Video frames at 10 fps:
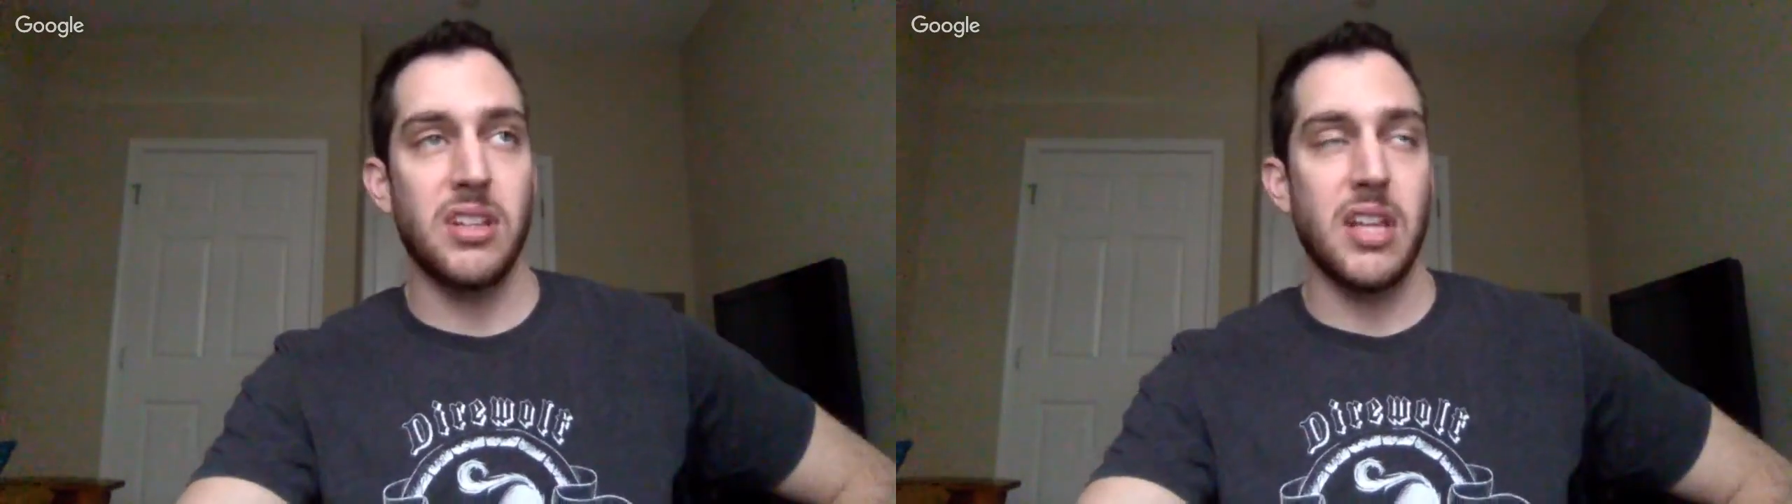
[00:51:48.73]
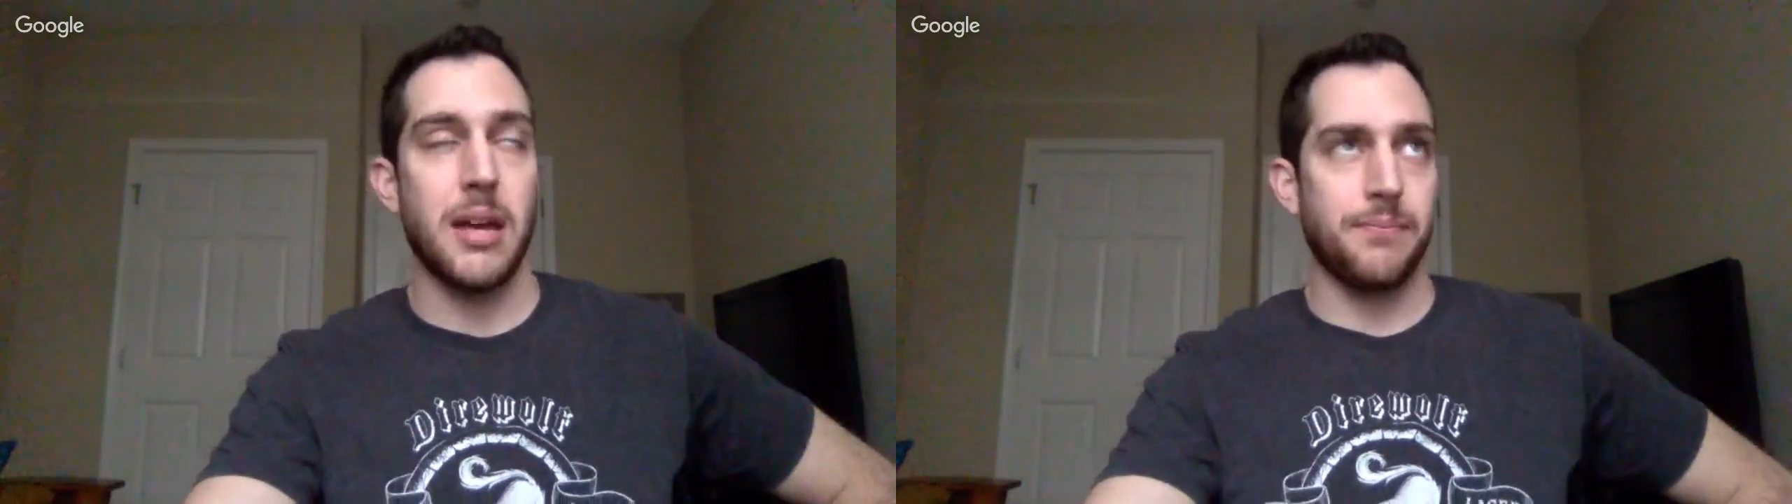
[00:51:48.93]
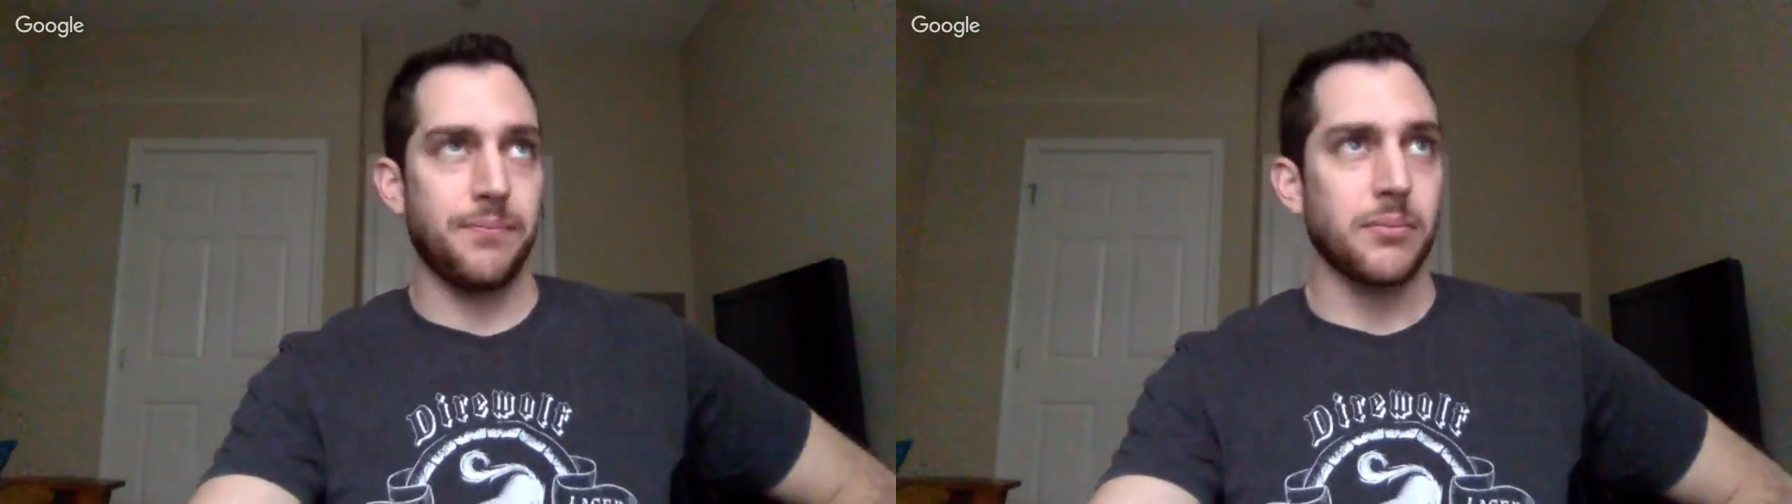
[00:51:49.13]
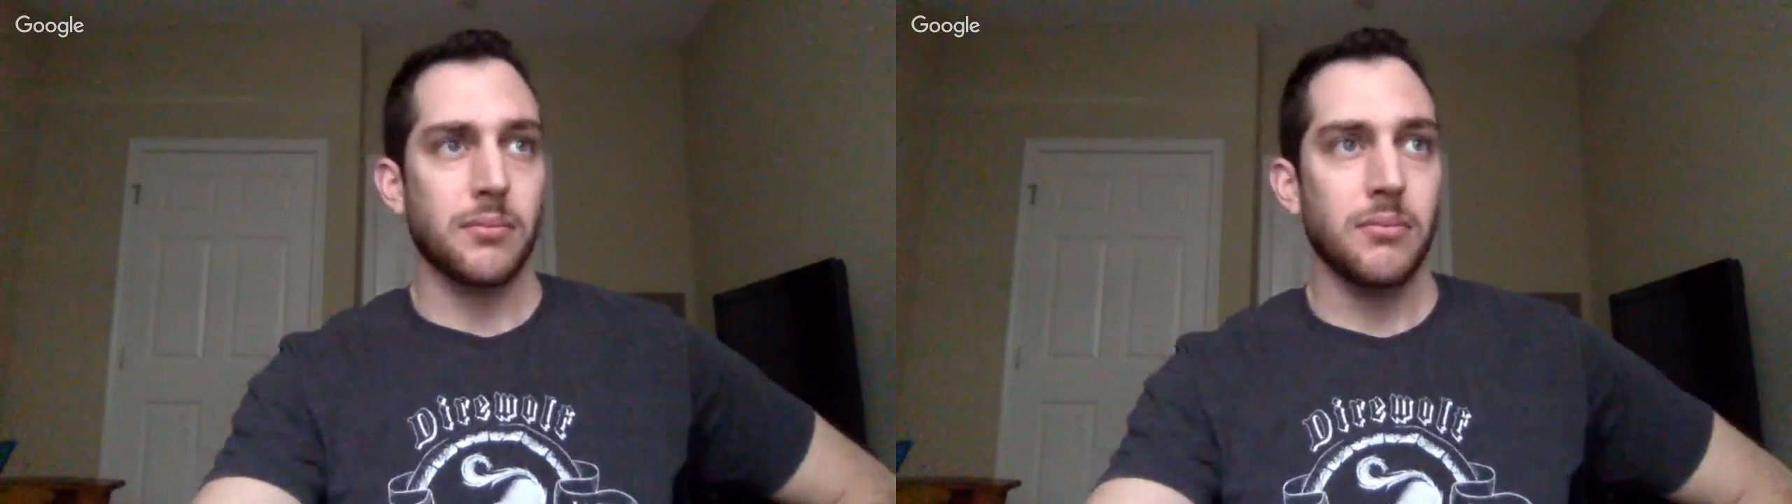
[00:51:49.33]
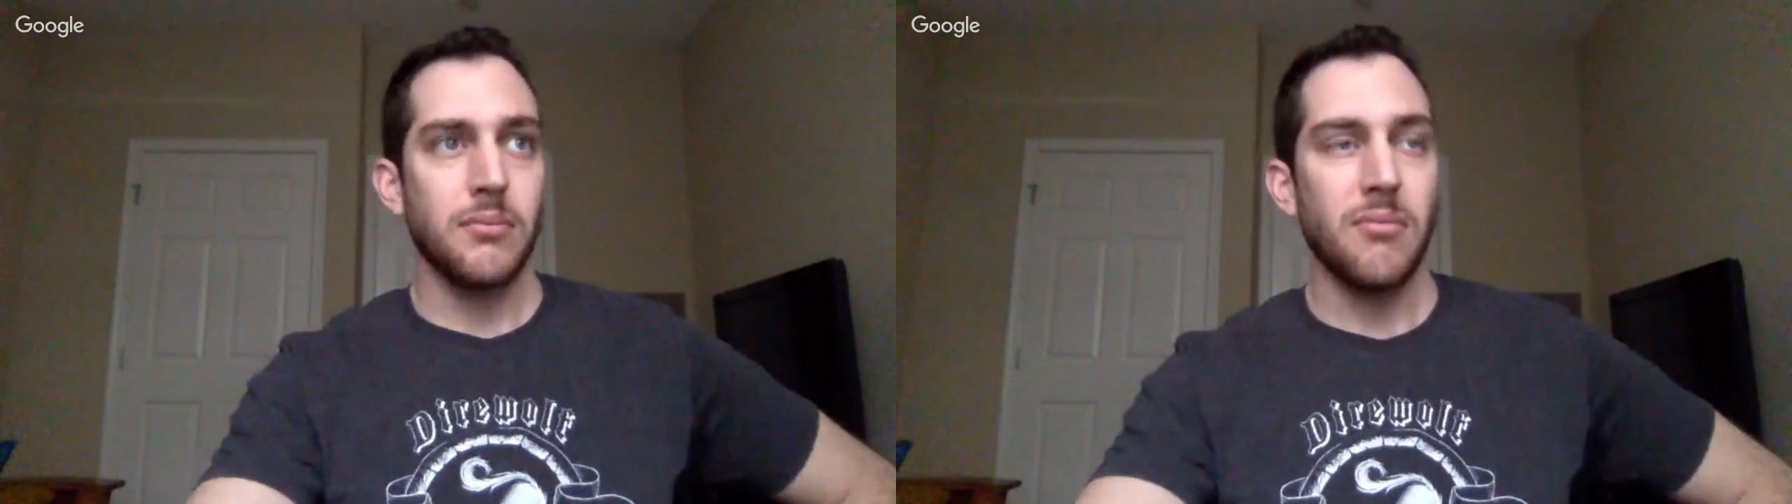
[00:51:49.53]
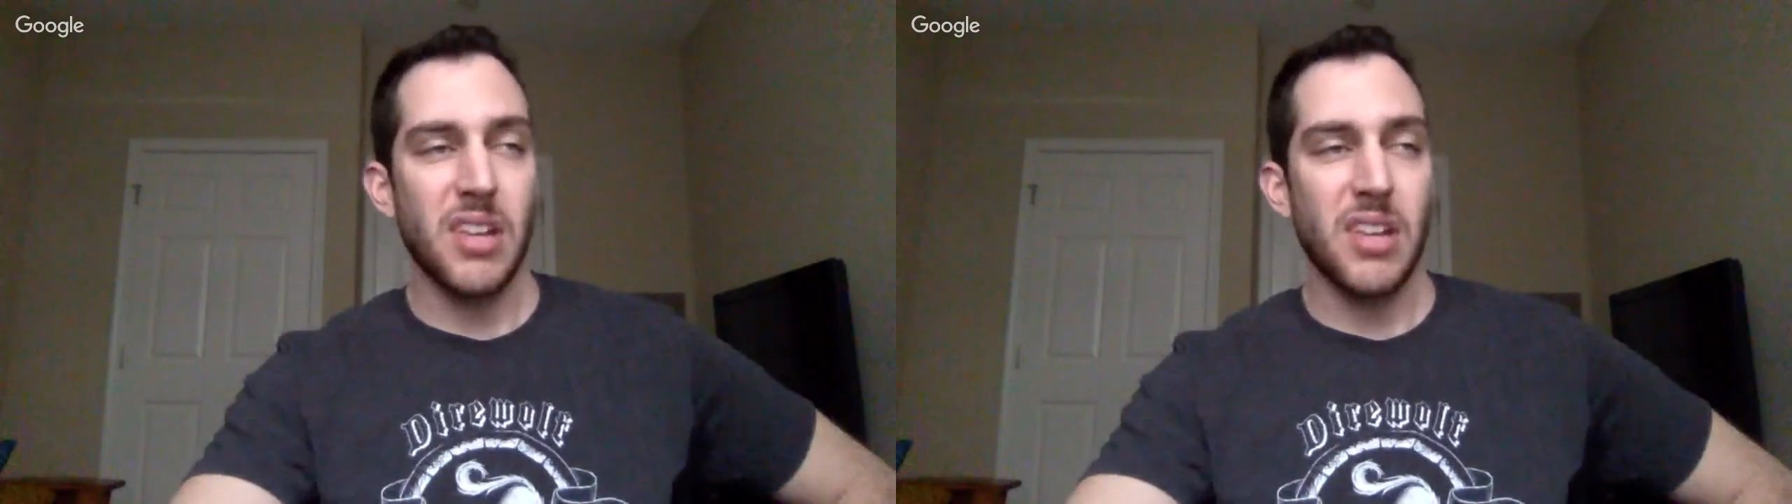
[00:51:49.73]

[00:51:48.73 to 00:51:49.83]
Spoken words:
like we've seen that